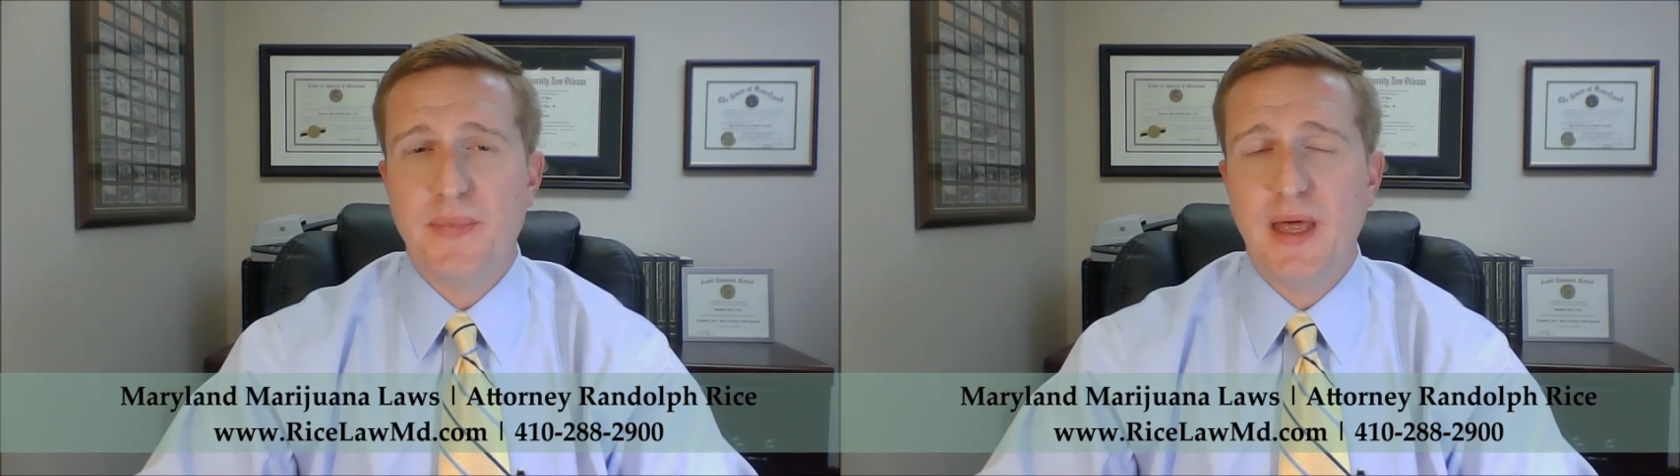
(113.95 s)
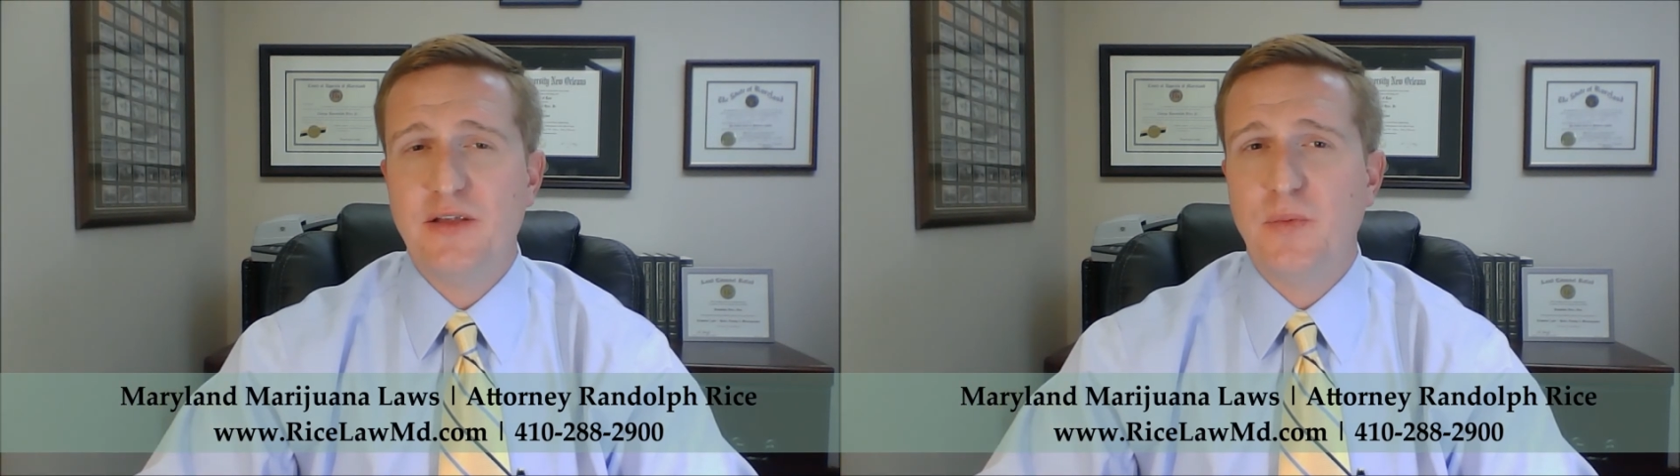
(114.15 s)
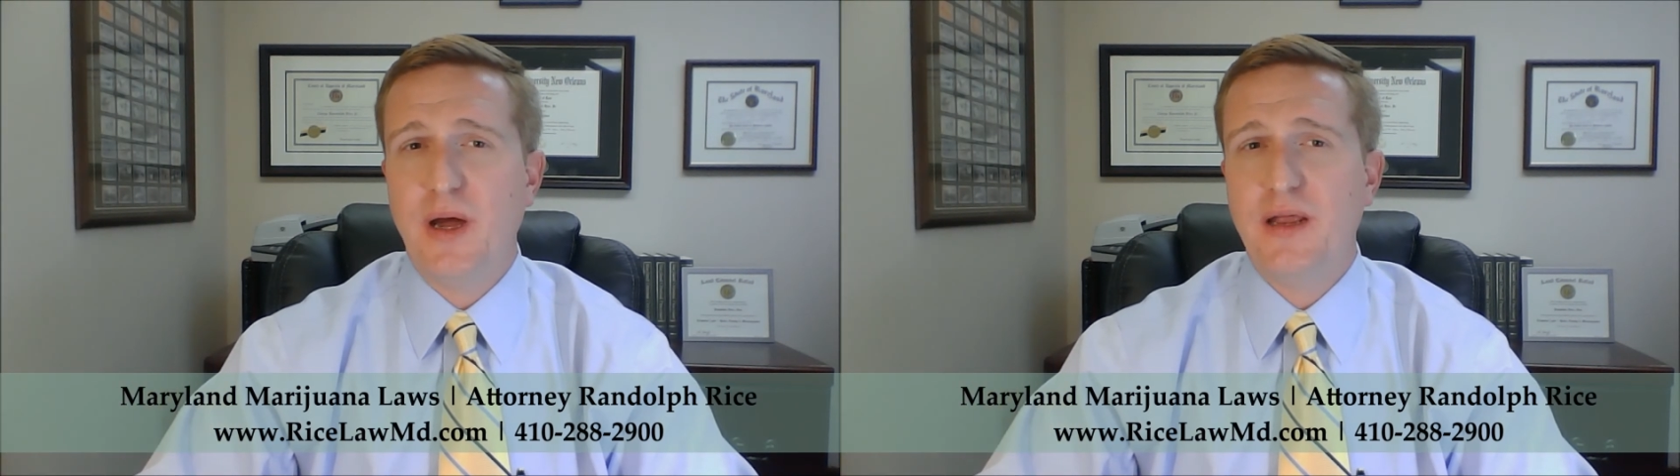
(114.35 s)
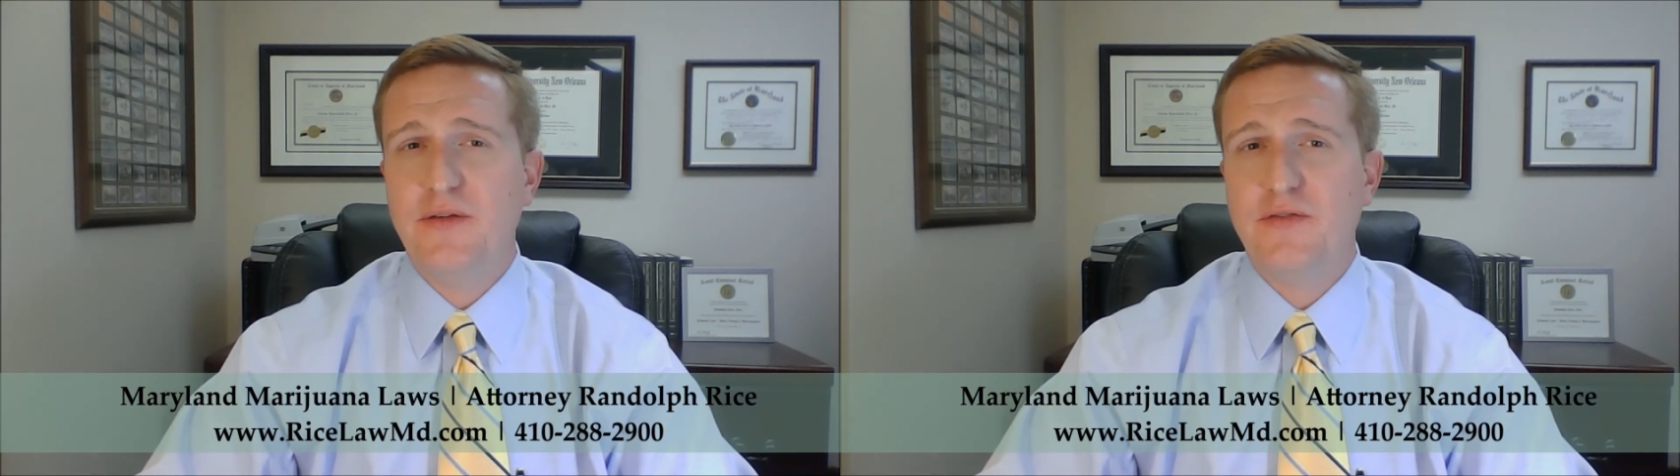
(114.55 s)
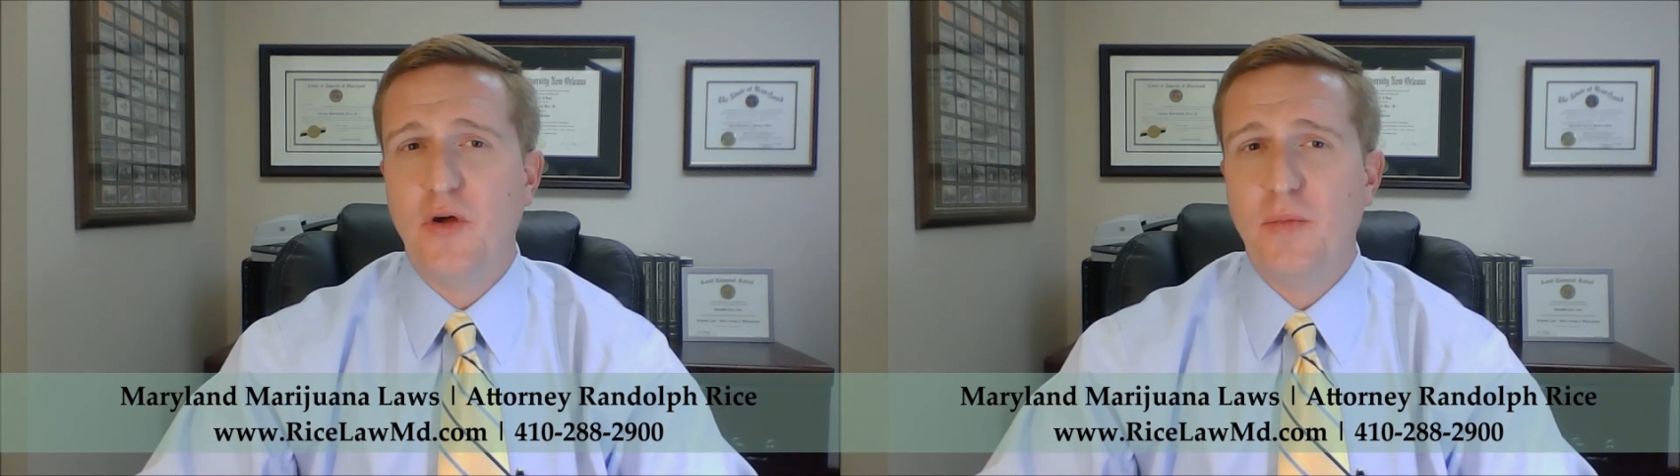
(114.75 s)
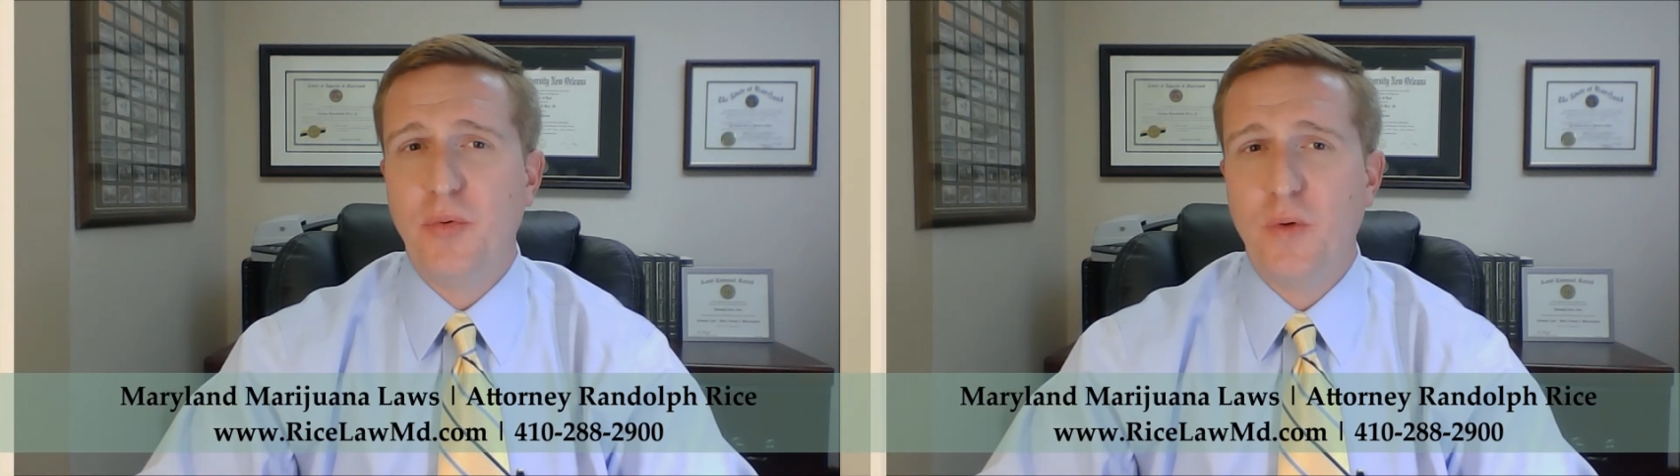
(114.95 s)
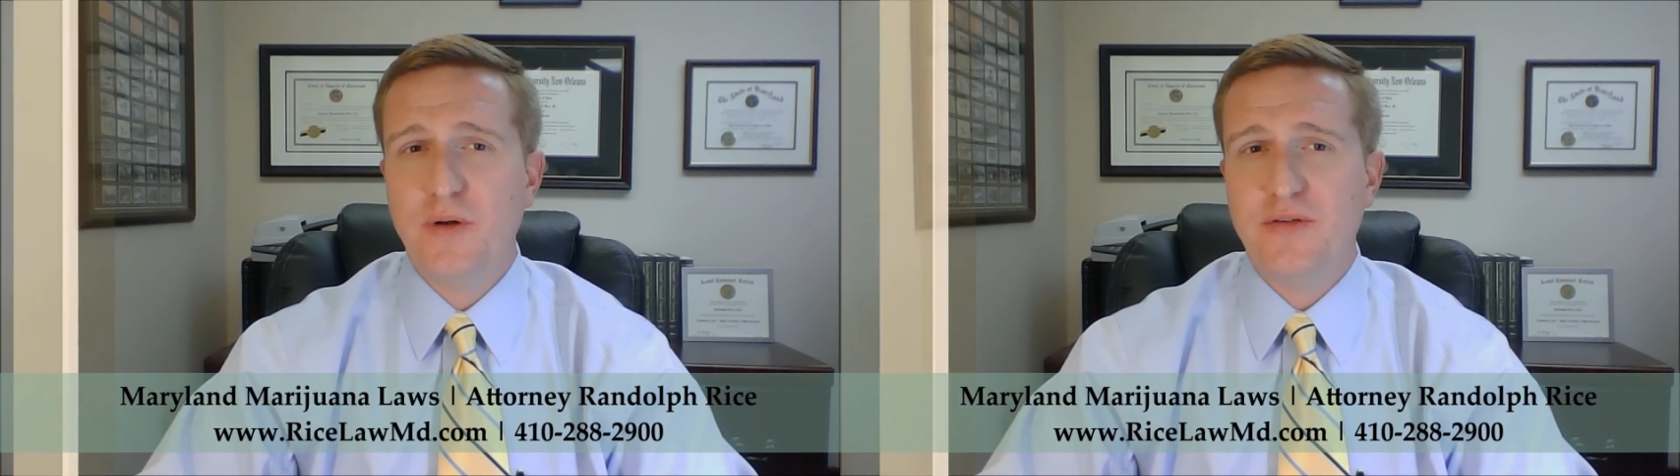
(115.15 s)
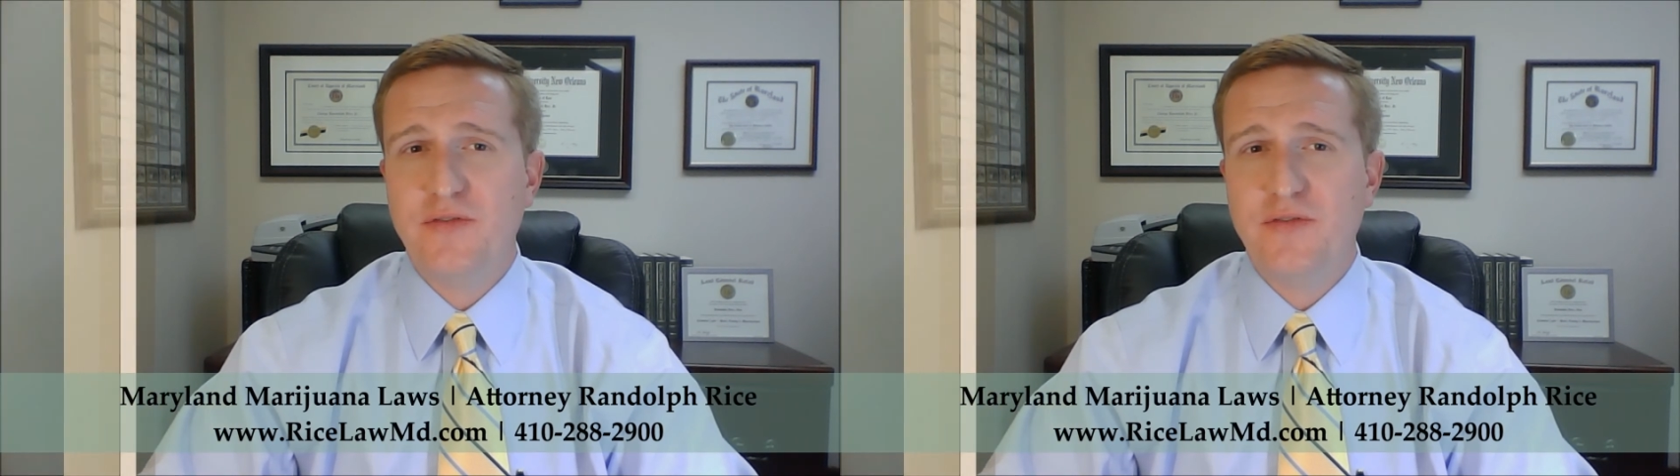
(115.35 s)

That is why it is so important